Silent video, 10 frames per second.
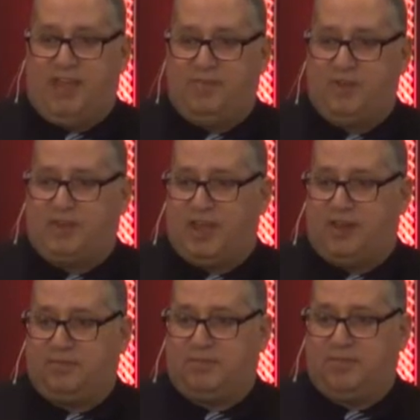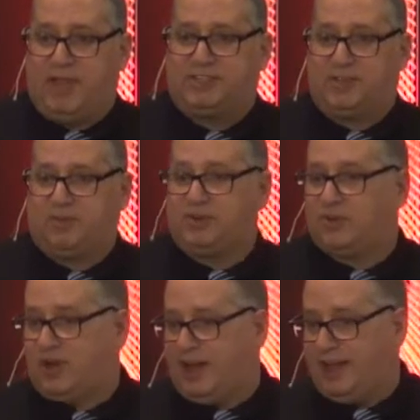If you can make someone
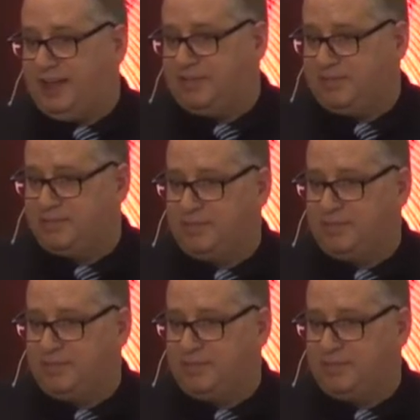cry,